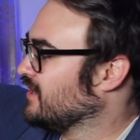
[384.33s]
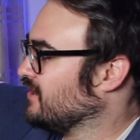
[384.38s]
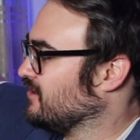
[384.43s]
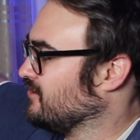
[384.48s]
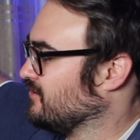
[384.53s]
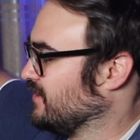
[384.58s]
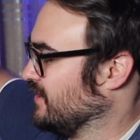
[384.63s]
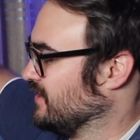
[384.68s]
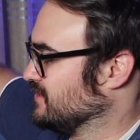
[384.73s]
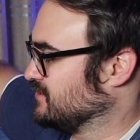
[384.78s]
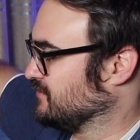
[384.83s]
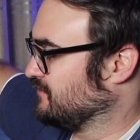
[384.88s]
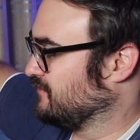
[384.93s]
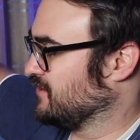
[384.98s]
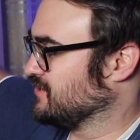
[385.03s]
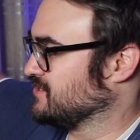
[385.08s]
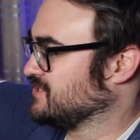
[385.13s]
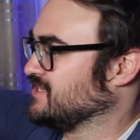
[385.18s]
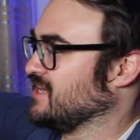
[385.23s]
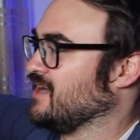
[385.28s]
Okay, so
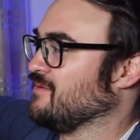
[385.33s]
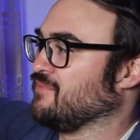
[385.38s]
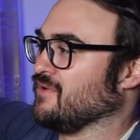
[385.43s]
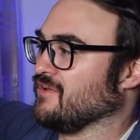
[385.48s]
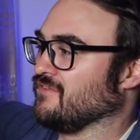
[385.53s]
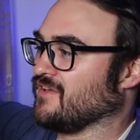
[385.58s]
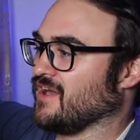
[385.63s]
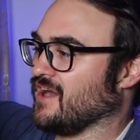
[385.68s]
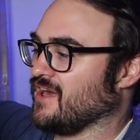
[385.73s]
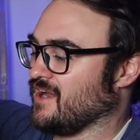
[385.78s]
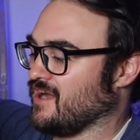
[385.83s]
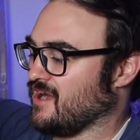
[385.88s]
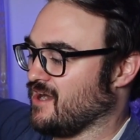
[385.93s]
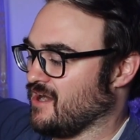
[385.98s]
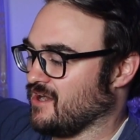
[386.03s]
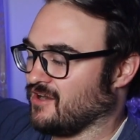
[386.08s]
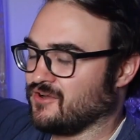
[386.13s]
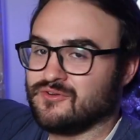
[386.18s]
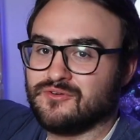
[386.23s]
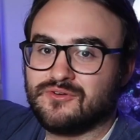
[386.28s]
first up we've got
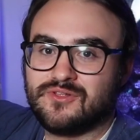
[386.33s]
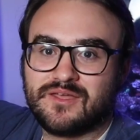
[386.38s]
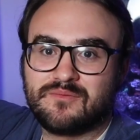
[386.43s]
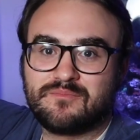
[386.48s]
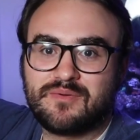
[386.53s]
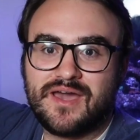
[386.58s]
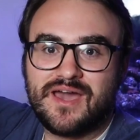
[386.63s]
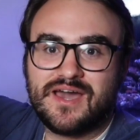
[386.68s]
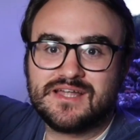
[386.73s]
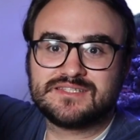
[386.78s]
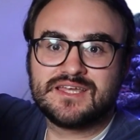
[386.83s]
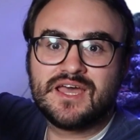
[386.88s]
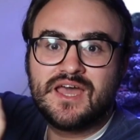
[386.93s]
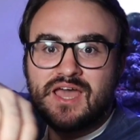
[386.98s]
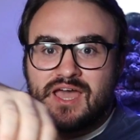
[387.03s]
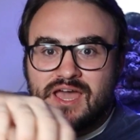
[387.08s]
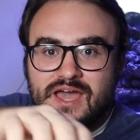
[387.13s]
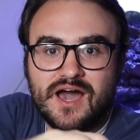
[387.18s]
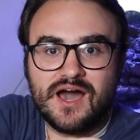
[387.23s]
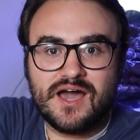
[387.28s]
our cooling pads.
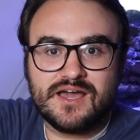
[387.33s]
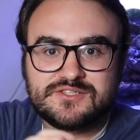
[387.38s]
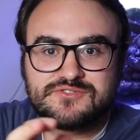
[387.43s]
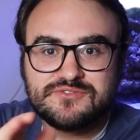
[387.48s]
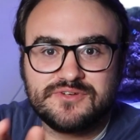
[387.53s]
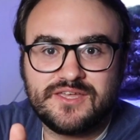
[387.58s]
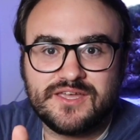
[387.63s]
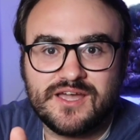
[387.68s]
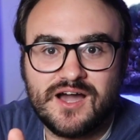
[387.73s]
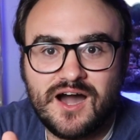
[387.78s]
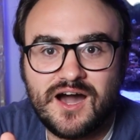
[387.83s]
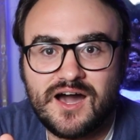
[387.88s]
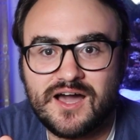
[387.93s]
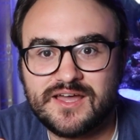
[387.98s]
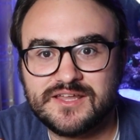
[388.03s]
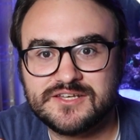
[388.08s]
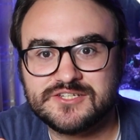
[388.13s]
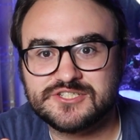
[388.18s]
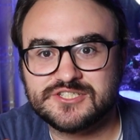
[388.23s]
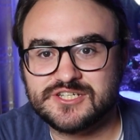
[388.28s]
It's really
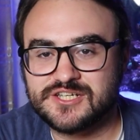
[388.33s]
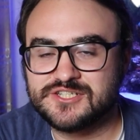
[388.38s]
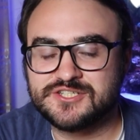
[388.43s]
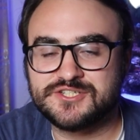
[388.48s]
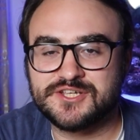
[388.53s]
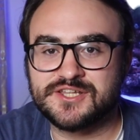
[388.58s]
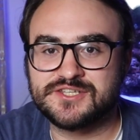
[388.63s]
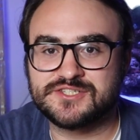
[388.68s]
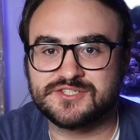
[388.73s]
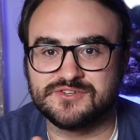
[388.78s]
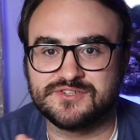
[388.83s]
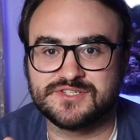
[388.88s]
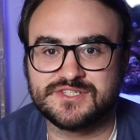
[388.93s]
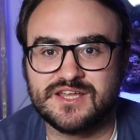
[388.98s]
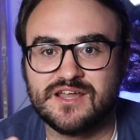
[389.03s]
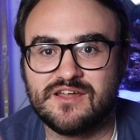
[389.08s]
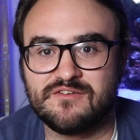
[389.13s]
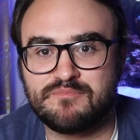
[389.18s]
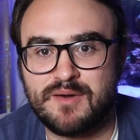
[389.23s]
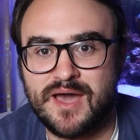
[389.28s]
hot in Shenzhen, so
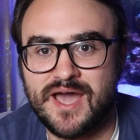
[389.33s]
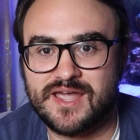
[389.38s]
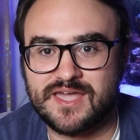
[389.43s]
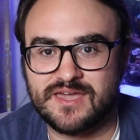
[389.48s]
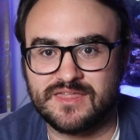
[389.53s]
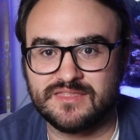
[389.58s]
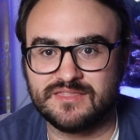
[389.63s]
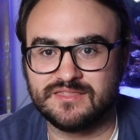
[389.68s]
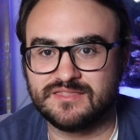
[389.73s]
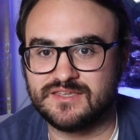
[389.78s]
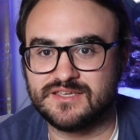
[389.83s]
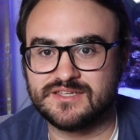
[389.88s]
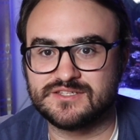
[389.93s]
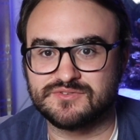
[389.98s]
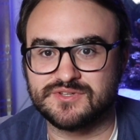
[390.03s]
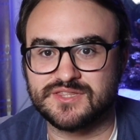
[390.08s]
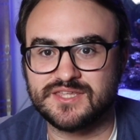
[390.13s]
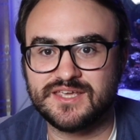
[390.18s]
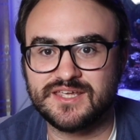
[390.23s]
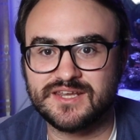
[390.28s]
instead of packing
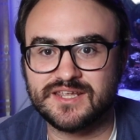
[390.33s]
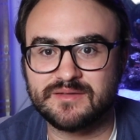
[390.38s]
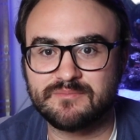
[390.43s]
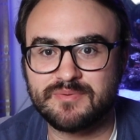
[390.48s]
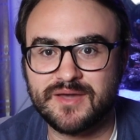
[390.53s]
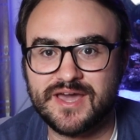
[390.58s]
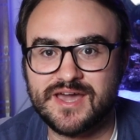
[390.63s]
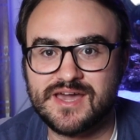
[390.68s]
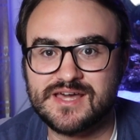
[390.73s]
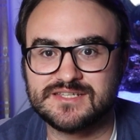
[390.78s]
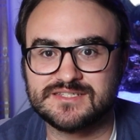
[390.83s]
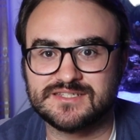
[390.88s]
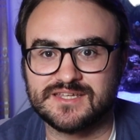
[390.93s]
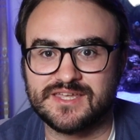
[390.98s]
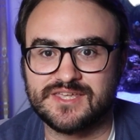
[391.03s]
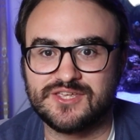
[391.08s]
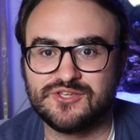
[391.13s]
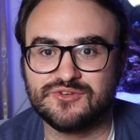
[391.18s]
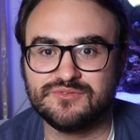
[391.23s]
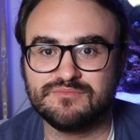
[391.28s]
these with heating pads
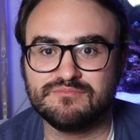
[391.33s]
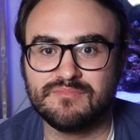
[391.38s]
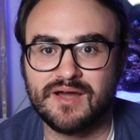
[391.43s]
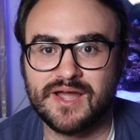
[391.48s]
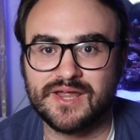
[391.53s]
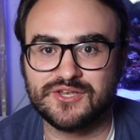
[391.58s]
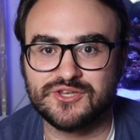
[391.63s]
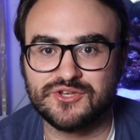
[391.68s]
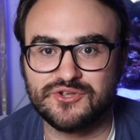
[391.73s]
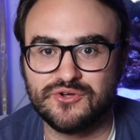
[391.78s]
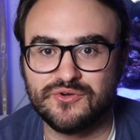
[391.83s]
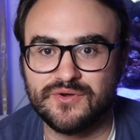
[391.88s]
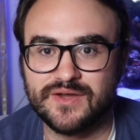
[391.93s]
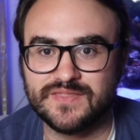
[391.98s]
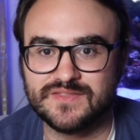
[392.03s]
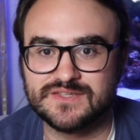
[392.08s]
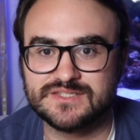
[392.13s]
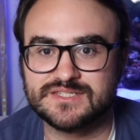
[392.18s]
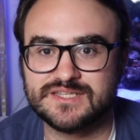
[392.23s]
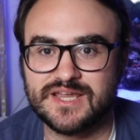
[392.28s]
like you might do
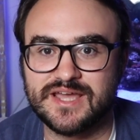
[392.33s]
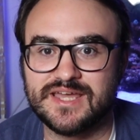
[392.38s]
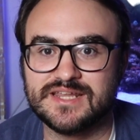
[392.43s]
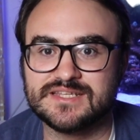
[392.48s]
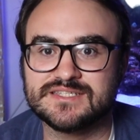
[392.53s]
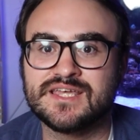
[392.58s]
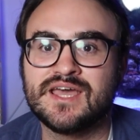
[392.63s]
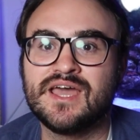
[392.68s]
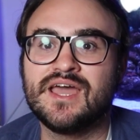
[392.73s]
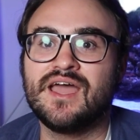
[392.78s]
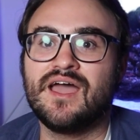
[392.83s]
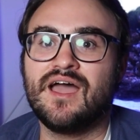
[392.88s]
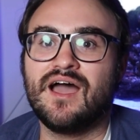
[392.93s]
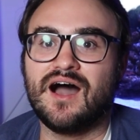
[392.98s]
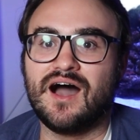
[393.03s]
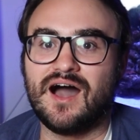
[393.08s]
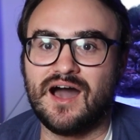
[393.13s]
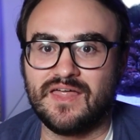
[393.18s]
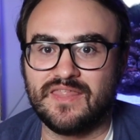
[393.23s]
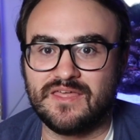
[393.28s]
in the States,
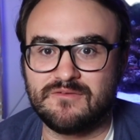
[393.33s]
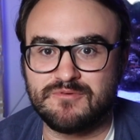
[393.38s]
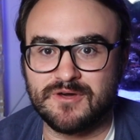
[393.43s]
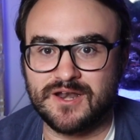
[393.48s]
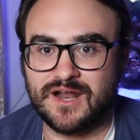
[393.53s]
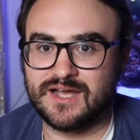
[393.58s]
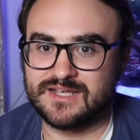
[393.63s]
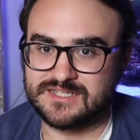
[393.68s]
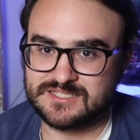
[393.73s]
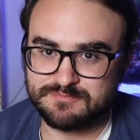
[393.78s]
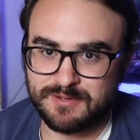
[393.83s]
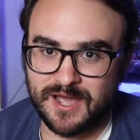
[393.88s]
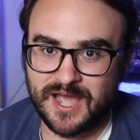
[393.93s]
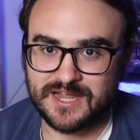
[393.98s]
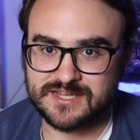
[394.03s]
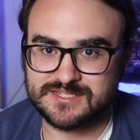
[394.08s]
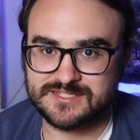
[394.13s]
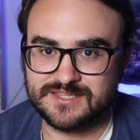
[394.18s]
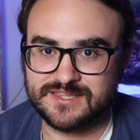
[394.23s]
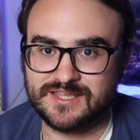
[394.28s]
they put ice
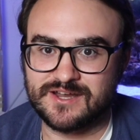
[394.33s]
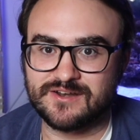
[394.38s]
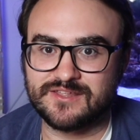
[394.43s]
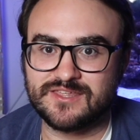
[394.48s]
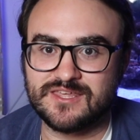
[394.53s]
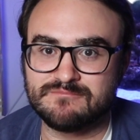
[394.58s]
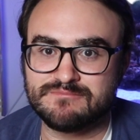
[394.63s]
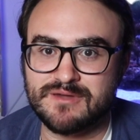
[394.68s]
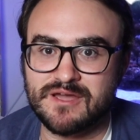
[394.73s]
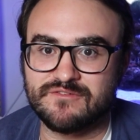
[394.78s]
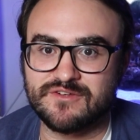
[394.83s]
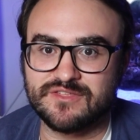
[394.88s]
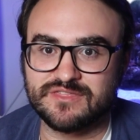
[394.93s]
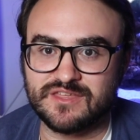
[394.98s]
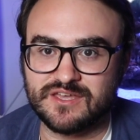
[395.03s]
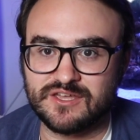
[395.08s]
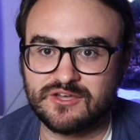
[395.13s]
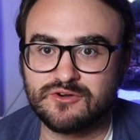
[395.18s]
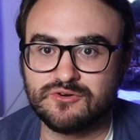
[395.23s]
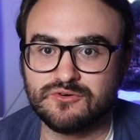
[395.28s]
packs in there to keep
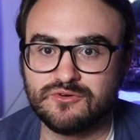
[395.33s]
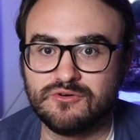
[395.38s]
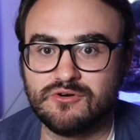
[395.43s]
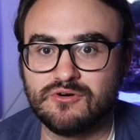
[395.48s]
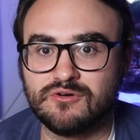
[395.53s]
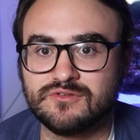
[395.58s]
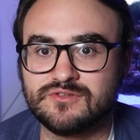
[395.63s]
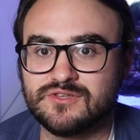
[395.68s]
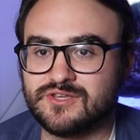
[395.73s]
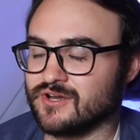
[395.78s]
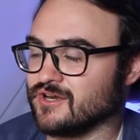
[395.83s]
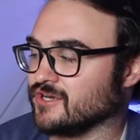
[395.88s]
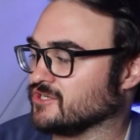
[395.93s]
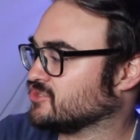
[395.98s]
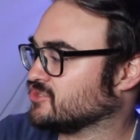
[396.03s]
everything cool during